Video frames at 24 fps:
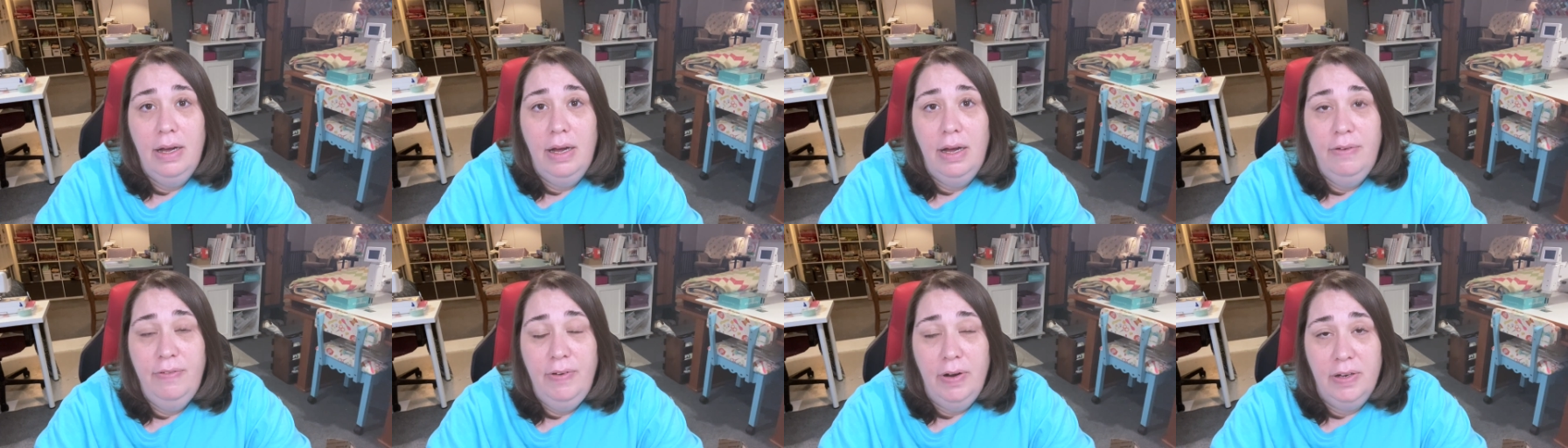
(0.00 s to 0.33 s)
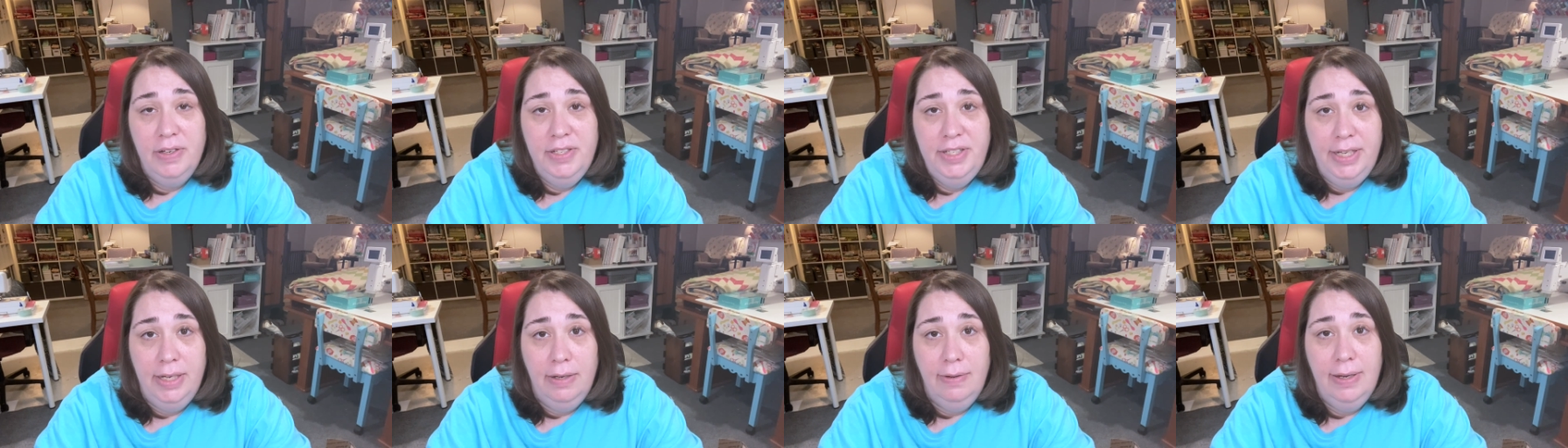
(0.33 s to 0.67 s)
of our
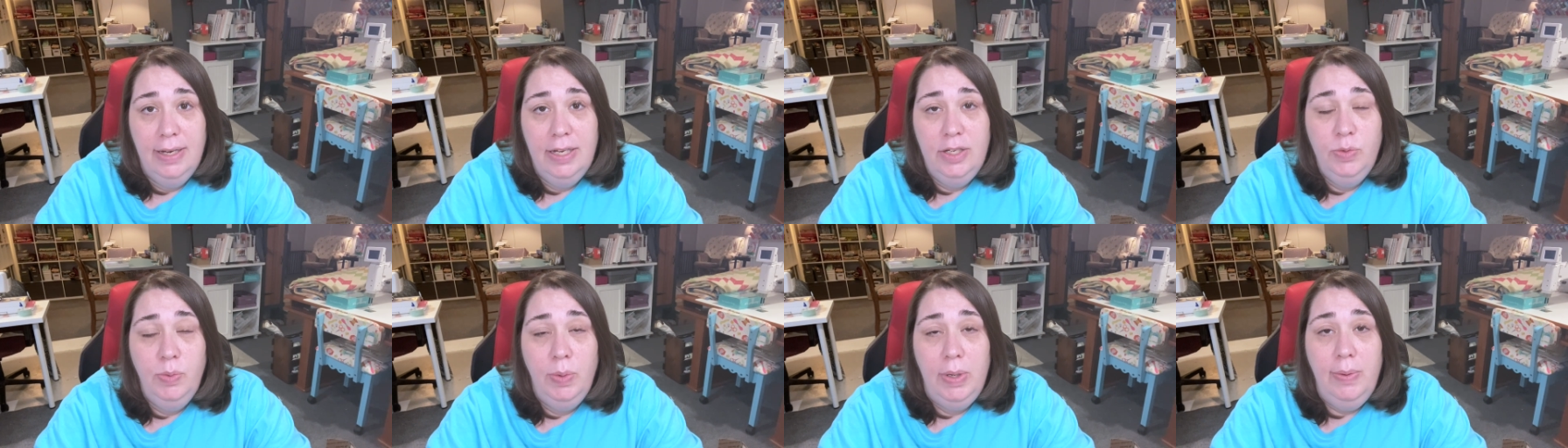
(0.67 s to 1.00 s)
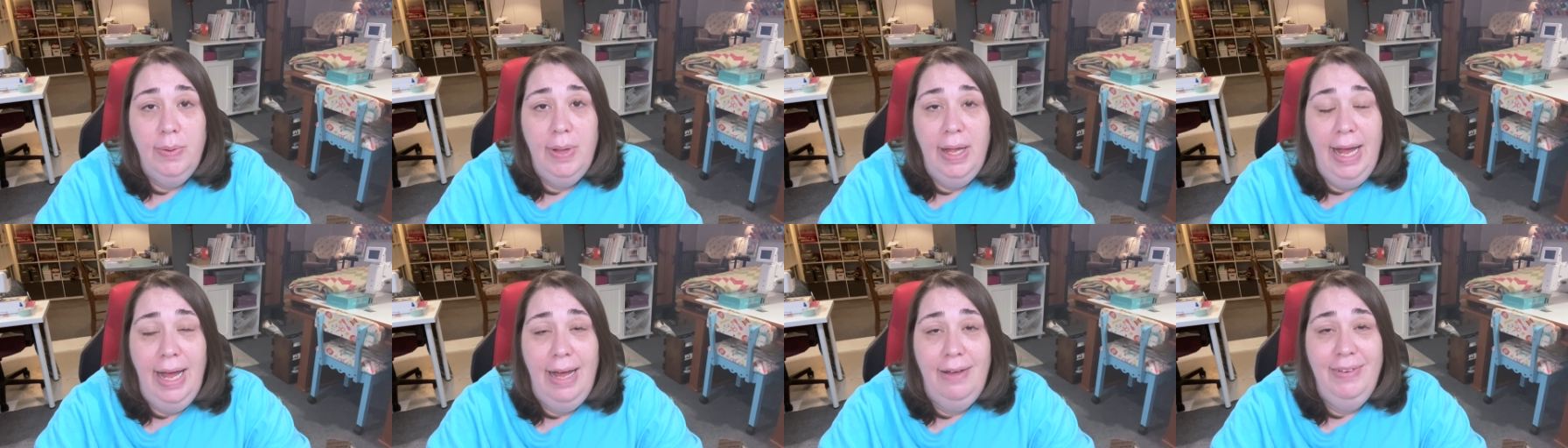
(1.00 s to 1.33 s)
series we
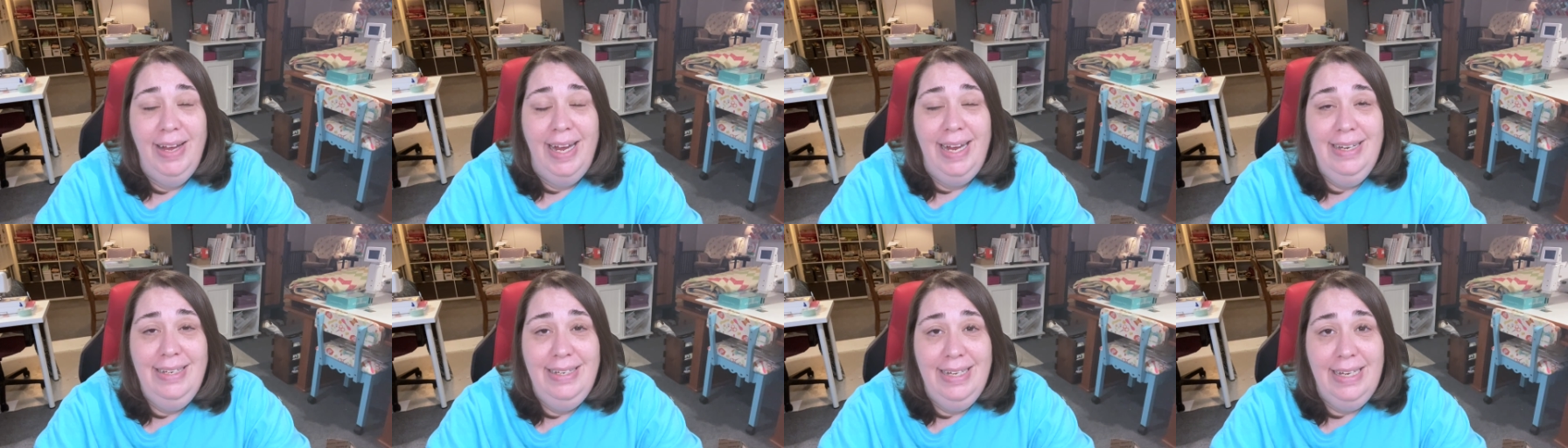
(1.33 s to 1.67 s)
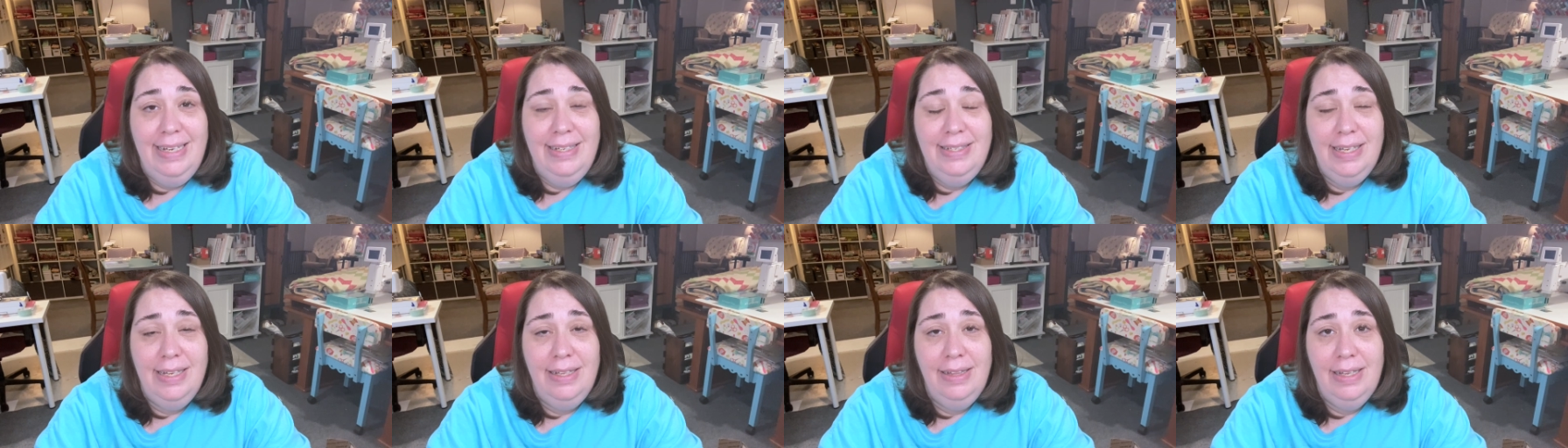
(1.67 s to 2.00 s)
will have a
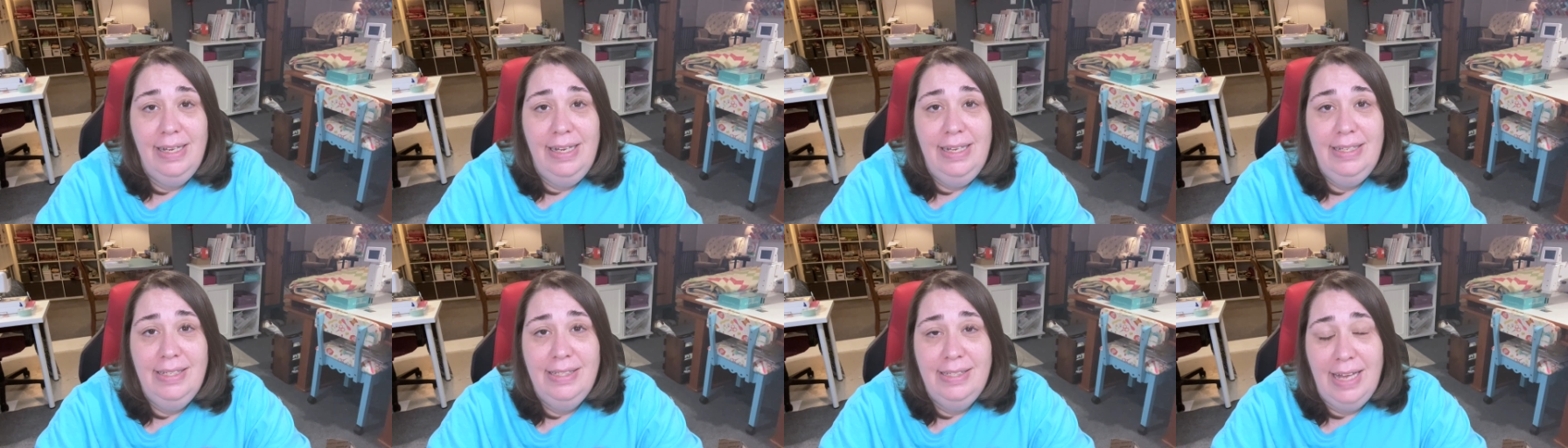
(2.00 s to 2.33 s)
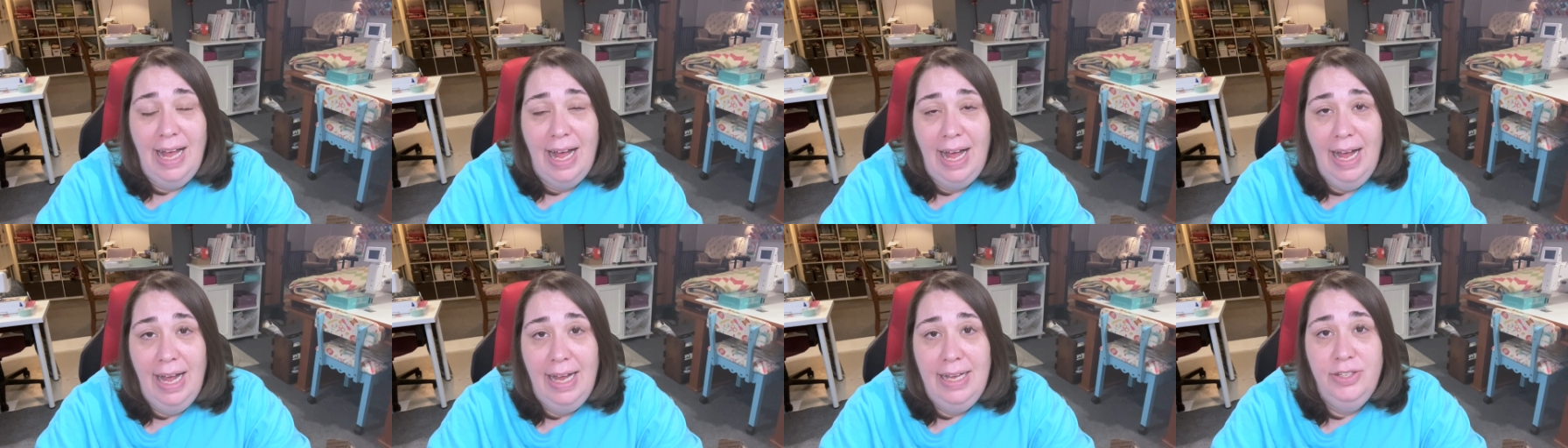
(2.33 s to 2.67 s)
decently
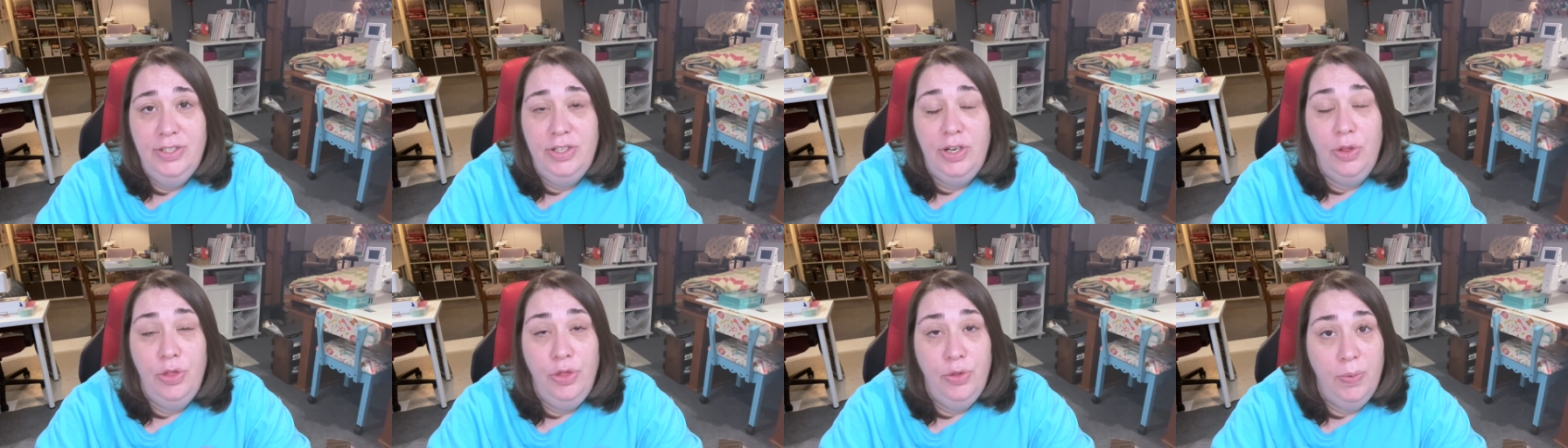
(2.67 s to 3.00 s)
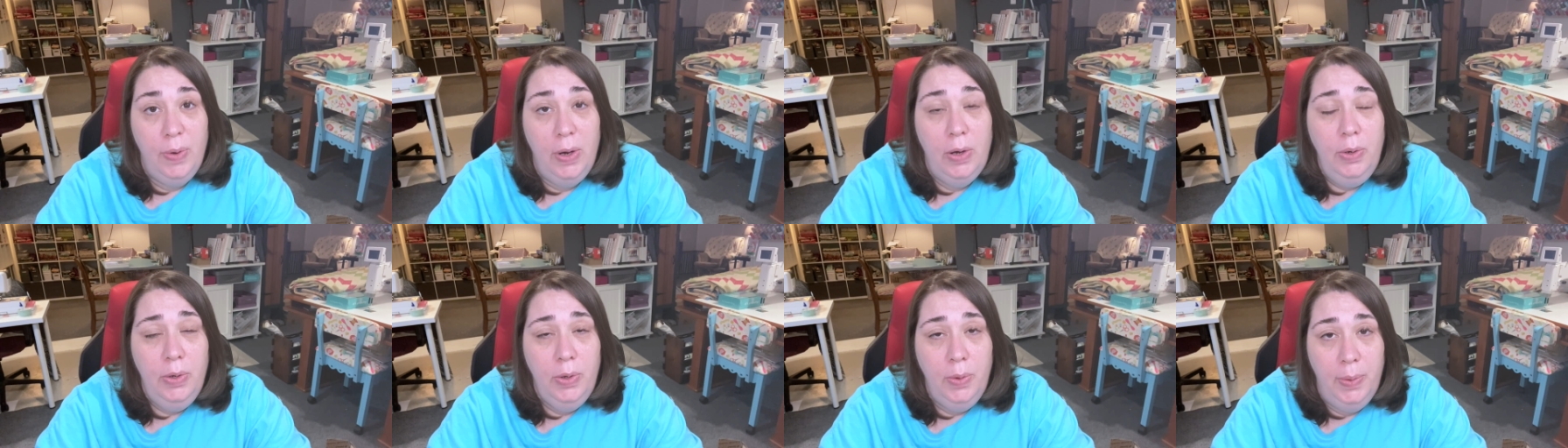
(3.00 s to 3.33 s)
sized
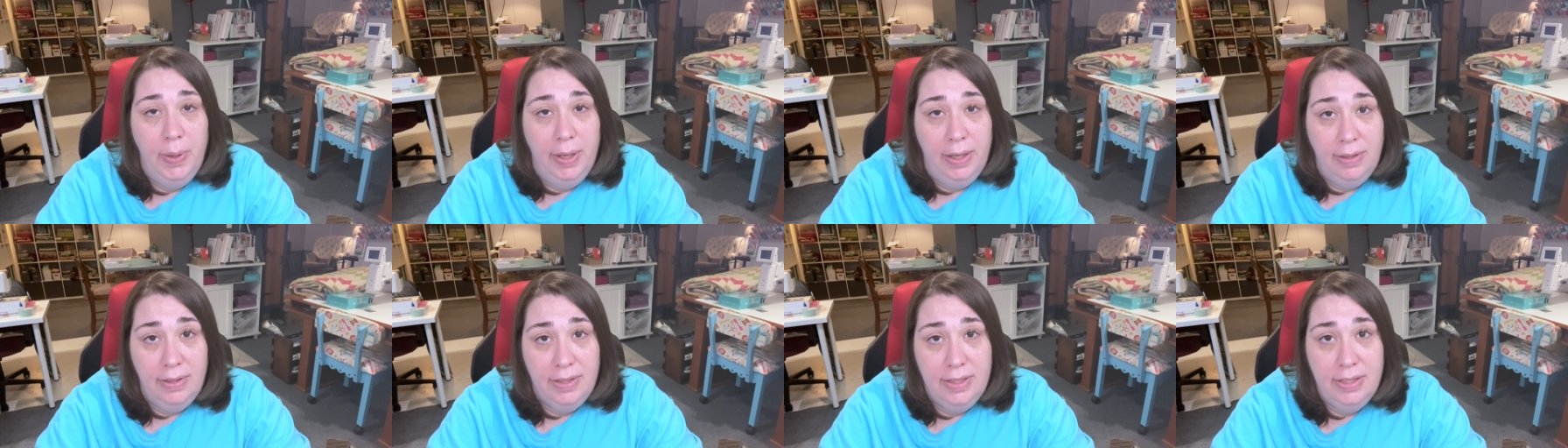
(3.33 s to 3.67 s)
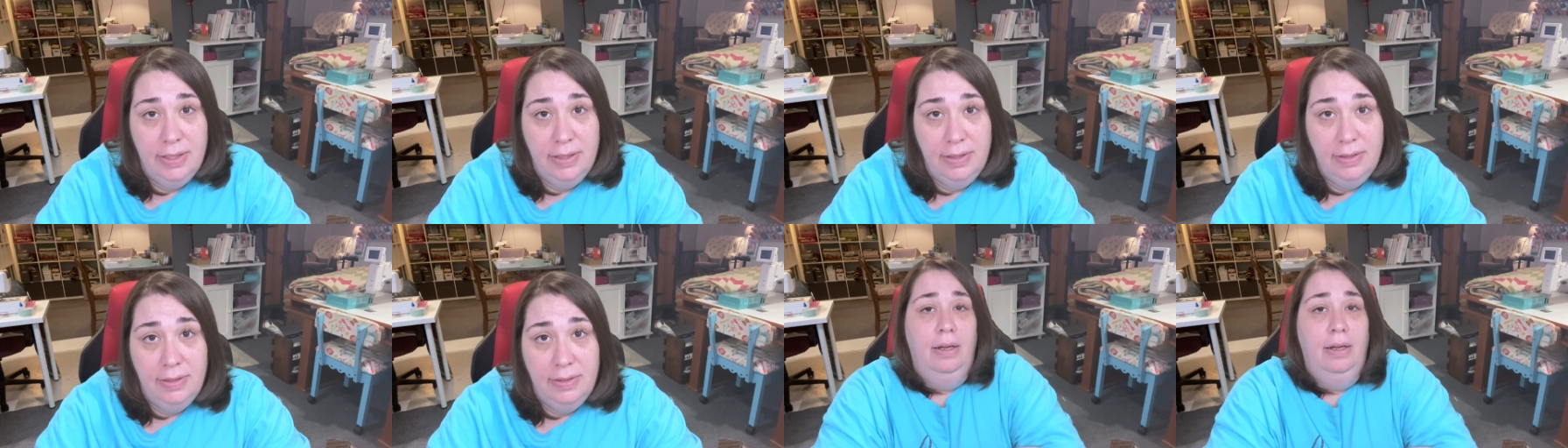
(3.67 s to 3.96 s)
throw quilt.